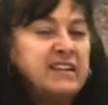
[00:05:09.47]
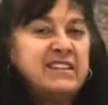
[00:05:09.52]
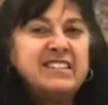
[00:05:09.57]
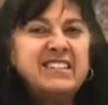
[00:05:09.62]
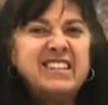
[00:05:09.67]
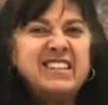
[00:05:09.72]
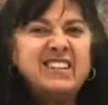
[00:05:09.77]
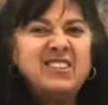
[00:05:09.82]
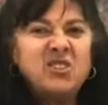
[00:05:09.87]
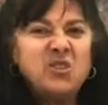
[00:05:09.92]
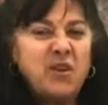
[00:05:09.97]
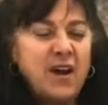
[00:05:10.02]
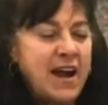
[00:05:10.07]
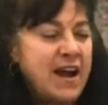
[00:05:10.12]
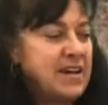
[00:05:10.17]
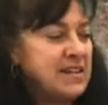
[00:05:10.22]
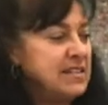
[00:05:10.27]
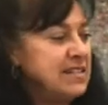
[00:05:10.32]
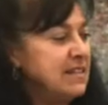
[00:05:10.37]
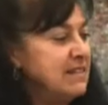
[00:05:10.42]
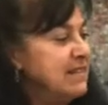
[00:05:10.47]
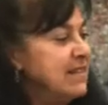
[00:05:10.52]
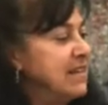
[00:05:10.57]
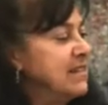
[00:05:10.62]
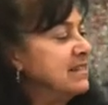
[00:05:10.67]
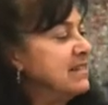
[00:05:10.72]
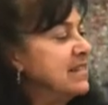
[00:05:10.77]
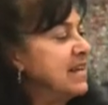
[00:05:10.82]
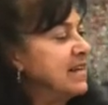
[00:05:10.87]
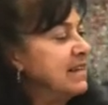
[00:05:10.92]
to eat grass and
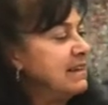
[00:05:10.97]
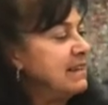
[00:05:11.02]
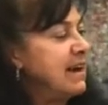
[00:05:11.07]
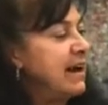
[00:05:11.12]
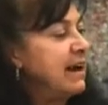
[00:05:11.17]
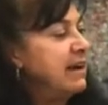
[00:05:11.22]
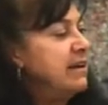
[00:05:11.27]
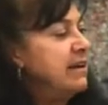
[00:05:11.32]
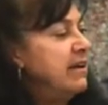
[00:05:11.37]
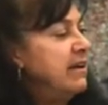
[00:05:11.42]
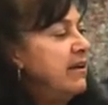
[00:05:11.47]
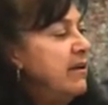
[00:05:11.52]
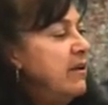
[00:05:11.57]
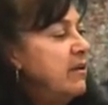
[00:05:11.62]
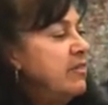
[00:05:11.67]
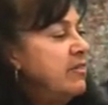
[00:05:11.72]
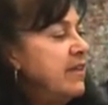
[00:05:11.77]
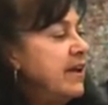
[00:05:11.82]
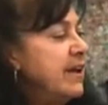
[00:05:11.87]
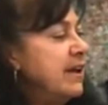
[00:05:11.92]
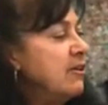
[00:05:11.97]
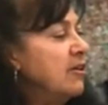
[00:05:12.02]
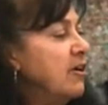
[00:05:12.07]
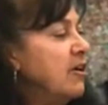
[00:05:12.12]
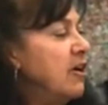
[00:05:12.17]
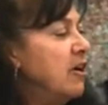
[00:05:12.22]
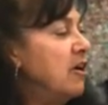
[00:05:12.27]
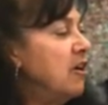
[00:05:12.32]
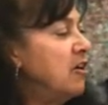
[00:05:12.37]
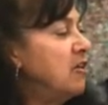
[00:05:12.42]
things like that. They are
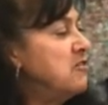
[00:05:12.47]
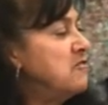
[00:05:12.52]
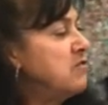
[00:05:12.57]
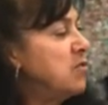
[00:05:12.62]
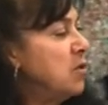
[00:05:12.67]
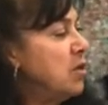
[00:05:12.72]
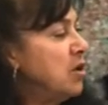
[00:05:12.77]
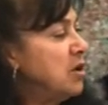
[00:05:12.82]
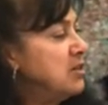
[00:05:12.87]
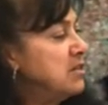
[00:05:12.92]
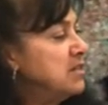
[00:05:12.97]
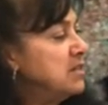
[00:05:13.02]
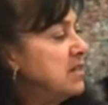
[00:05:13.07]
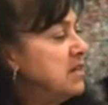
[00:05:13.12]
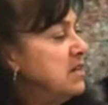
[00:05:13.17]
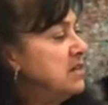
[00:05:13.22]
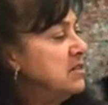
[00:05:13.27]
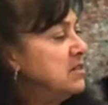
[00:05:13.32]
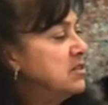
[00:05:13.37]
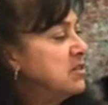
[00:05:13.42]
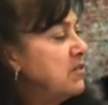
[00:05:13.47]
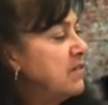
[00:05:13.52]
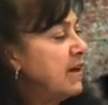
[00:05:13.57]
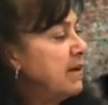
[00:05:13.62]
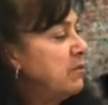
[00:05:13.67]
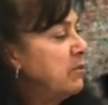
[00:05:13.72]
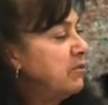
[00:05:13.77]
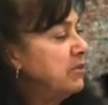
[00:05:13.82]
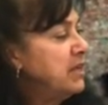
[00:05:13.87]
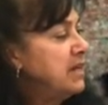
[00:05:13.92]
carnivores, so they
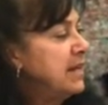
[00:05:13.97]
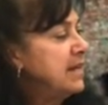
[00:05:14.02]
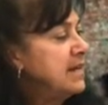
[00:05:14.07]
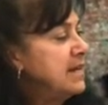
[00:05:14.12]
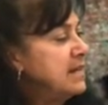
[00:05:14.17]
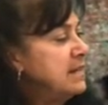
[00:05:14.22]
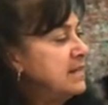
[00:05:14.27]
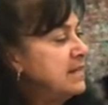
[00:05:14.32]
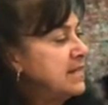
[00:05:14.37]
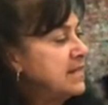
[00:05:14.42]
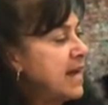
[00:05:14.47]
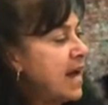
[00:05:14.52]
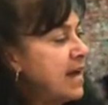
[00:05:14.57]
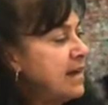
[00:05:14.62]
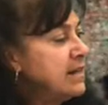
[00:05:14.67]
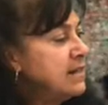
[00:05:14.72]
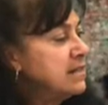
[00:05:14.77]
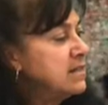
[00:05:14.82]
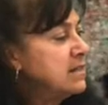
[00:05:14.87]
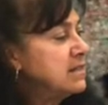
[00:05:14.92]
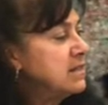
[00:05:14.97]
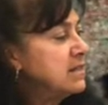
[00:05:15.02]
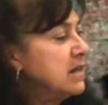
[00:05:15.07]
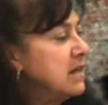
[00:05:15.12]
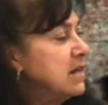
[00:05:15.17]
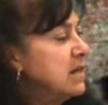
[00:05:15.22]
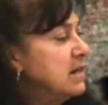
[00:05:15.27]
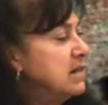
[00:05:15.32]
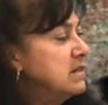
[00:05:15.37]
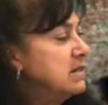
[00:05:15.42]
will eat insects,
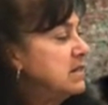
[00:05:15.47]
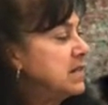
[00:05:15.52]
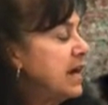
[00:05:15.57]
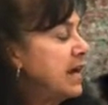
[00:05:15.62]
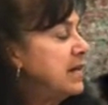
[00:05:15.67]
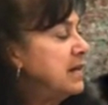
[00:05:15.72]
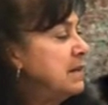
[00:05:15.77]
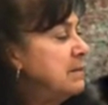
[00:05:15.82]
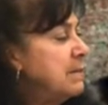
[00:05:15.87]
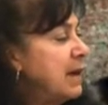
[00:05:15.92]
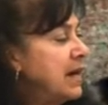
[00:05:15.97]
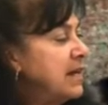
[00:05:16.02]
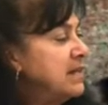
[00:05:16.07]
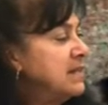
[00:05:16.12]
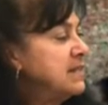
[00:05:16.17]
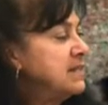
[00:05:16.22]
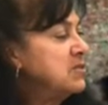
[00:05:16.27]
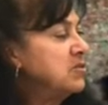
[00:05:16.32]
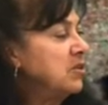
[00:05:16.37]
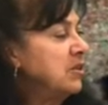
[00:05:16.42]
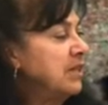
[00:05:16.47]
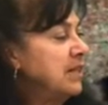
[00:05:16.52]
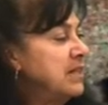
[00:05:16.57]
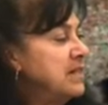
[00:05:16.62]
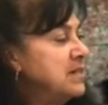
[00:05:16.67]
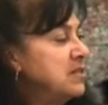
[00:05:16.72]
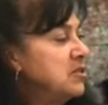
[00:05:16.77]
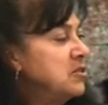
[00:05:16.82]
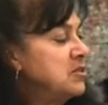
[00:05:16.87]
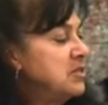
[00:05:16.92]
tiny mice or
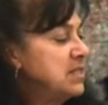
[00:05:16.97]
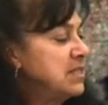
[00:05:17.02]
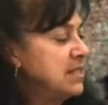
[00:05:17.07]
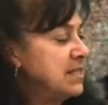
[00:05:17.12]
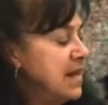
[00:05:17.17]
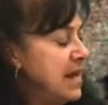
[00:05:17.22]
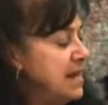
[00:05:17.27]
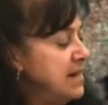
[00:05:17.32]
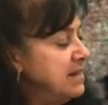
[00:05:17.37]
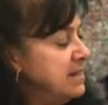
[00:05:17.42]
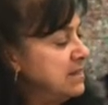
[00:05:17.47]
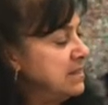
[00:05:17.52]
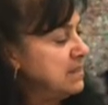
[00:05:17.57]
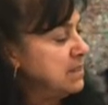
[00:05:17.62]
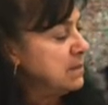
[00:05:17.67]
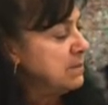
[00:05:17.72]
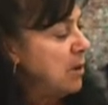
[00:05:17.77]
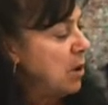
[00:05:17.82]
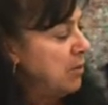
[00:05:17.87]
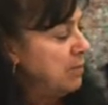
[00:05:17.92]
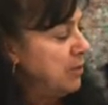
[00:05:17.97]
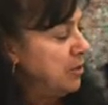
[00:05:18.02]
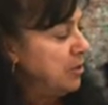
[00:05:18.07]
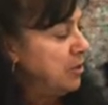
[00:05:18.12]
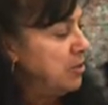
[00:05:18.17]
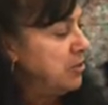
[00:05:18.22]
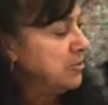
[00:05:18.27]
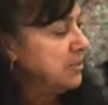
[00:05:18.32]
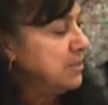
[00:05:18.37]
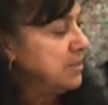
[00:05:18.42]
lizards, snakes and small
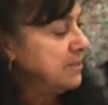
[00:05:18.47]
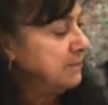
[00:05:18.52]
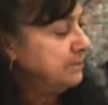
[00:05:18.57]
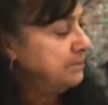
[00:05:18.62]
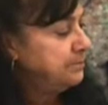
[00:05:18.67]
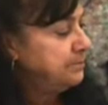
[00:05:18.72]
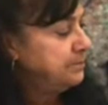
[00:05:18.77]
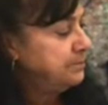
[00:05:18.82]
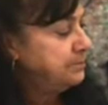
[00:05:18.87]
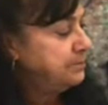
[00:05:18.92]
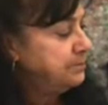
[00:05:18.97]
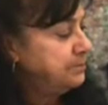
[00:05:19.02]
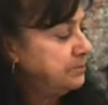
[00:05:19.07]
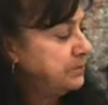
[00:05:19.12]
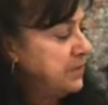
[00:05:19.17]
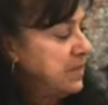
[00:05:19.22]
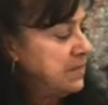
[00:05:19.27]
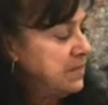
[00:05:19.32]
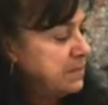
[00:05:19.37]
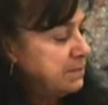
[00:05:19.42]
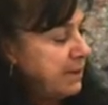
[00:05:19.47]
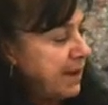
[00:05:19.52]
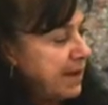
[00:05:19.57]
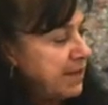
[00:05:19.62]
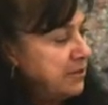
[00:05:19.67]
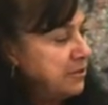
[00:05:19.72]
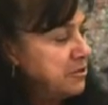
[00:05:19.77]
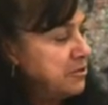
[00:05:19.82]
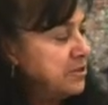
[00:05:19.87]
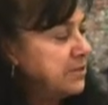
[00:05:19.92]
birds, and
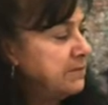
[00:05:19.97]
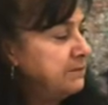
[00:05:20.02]
spiders.